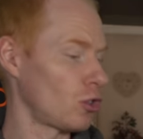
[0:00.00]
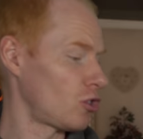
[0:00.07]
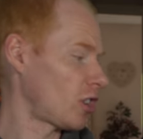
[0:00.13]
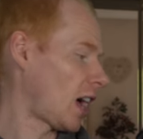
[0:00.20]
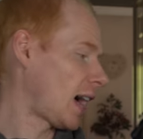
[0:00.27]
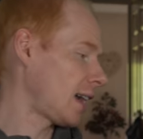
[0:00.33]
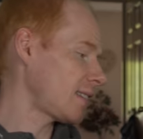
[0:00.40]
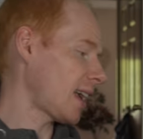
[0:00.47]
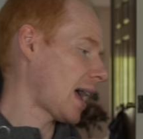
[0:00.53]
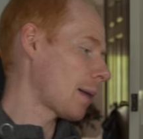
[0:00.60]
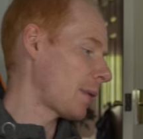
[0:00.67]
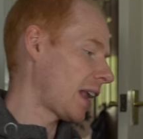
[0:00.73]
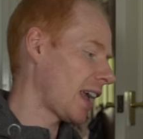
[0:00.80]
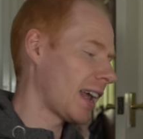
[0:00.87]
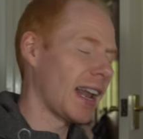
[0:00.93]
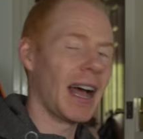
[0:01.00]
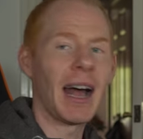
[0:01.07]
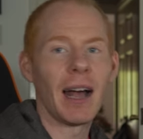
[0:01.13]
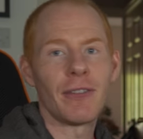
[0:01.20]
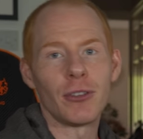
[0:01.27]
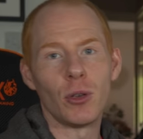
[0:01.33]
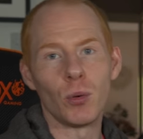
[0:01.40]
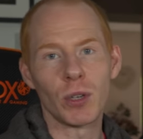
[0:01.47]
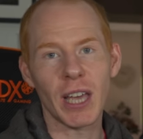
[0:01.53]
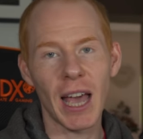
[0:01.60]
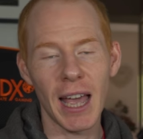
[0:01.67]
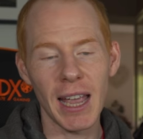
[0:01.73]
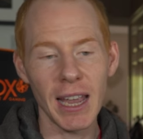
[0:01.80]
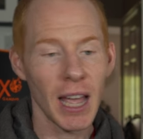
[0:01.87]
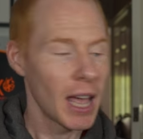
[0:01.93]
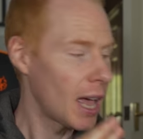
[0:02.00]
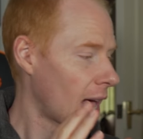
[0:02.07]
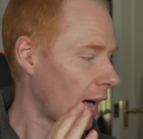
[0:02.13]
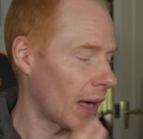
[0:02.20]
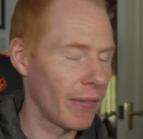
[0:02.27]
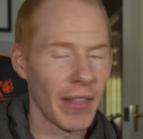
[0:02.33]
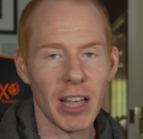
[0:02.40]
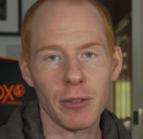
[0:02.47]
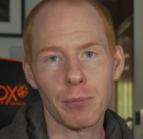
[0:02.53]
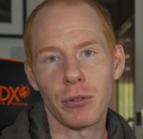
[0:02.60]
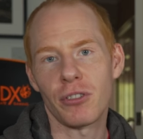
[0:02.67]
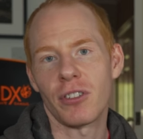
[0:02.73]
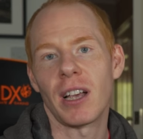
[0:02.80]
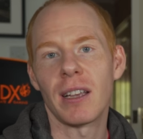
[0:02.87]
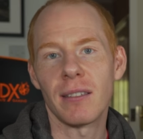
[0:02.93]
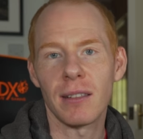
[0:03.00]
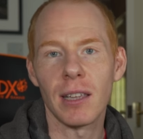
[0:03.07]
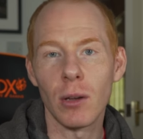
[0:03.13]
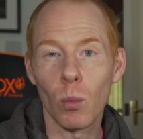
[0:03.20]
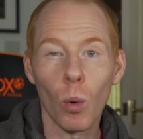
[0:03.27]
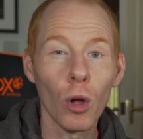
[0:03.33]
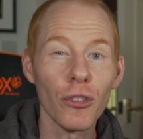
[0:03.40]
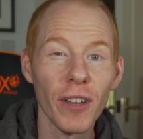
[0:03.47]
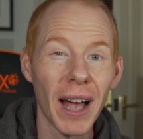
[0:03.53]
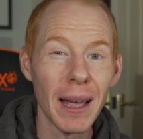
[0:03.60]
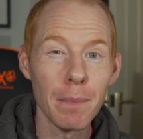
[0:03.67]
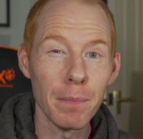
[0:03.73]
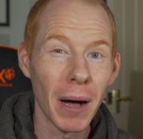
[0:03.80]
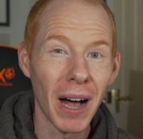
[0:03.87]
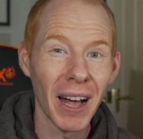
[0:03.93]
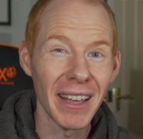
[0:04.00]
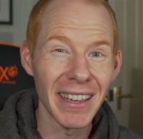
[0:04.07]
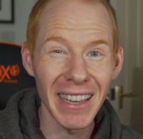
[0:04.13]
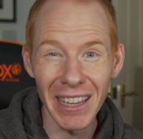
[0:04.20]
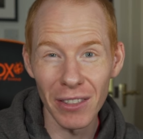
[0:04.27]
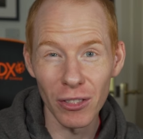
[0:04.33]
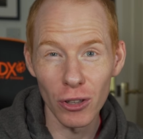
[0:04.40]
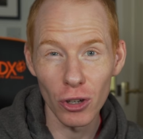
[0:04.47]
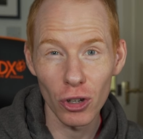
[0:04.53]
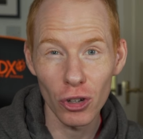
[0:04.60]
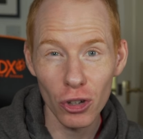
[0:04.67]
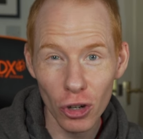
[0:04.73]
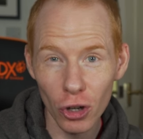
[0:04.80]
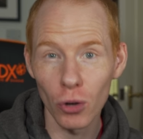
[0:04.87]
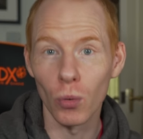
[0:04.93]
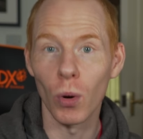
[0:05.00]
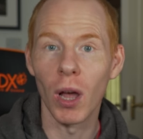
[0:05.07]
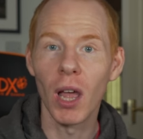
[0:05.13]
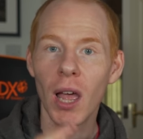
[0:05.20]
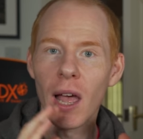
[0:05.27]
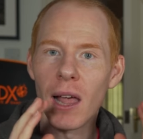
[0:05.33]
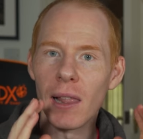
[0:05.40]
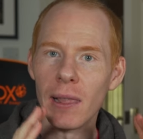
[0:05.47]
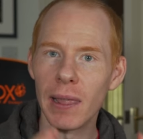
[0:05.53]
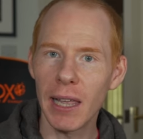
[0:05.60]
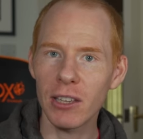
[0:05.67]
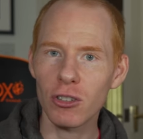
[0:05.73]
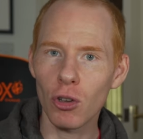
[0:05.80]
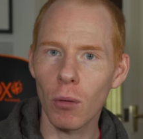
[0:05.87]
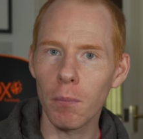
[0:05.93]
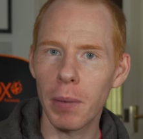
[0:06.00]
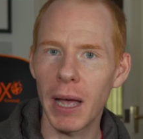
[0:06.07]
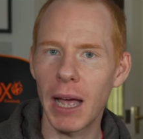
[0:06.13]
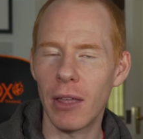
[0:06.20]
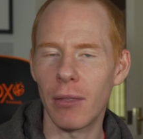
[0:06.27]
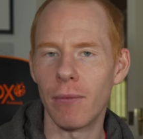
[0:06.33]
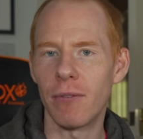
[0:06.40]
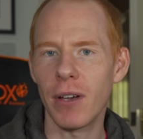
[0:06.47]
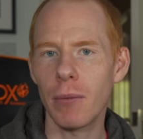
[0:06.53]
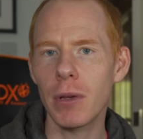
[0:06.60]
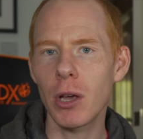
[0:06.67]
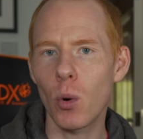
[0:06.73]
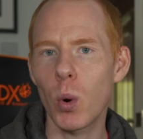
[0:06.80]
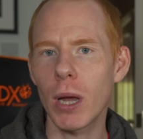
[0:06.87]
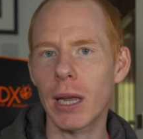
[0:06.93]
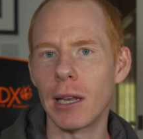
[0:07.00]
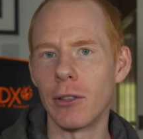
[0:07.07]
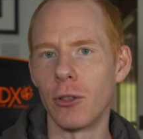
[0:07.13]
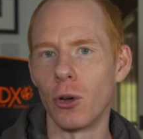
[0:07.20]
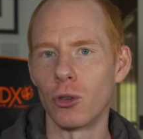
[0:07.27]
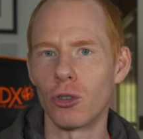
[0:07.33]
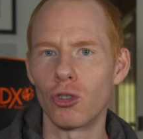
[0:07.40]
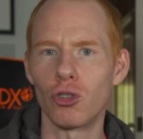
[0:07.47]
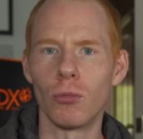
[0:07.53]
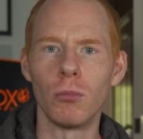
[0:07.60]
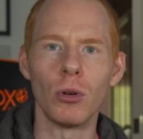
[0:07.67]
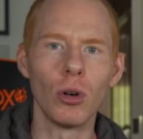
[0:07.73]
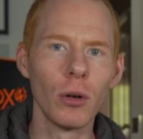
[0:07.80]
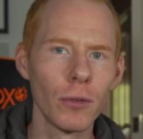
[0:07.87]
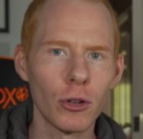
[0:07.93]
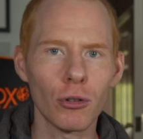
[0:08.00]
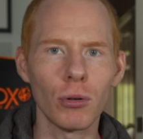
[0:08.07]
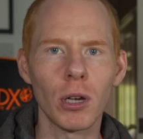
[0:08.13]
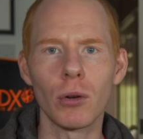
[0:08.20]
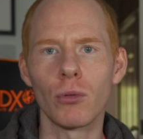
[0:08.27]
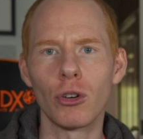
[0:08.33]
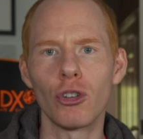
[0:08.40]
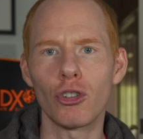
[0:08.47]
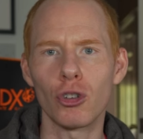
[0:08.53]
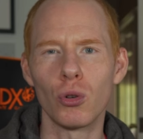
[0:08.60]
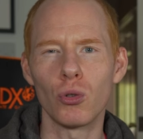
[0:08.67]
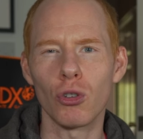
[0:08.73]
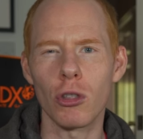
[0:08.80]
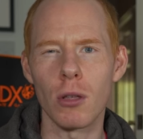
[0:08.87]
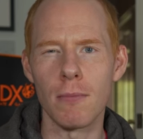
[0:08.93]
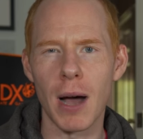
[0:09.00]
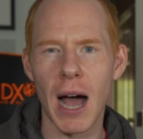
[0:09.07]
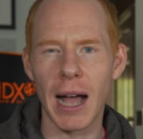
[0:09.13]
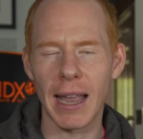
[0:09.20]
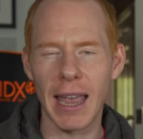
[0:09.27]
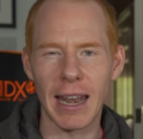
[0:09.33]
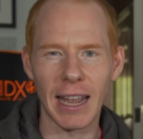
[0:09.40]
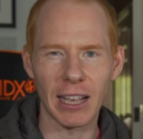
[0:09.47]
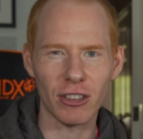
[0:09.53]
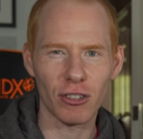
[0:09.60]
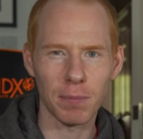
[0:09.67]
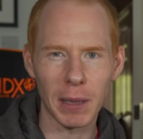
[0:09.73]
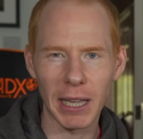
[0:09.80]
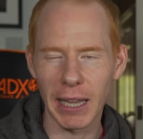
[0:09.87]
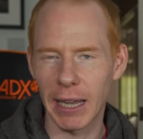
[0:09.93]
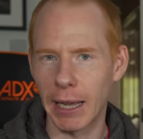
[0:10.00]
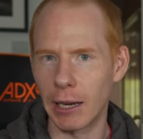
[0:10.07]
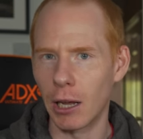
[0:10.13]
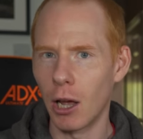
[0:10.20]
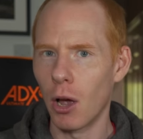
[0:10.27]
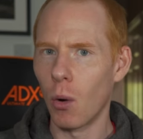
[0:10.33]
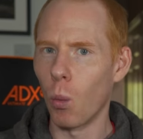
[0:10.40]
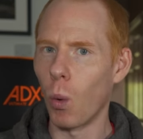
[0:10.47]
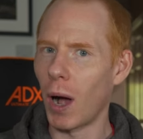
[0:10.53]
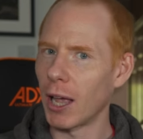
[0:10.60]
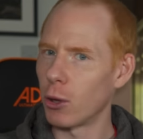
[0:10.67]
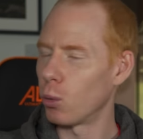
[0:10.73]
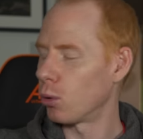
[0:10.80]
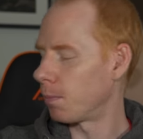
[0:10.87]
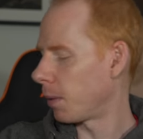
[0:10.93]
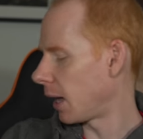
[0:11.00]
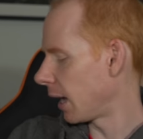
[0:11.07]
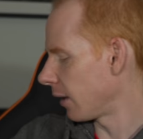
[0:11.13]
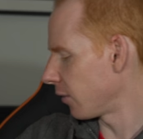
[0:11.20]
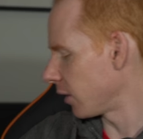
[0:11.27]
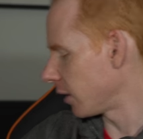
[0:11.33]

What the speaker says: to size. I'm an 8.5 UK, and that's precisely what I buy in the shoe. Let's compare them very quickly though to some other trail running shoes on the market and explain why you would buy